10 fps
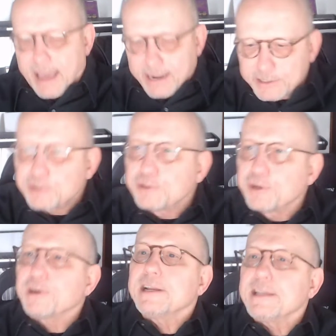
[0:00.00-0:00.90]
And it's
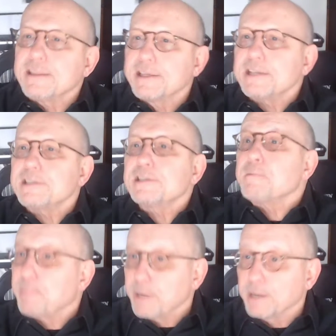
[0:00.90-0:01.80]
during
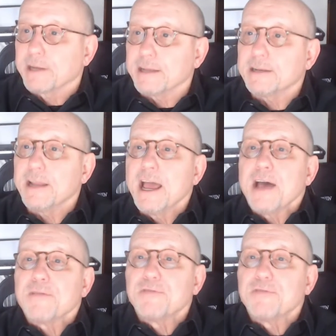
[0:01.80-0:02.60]
this period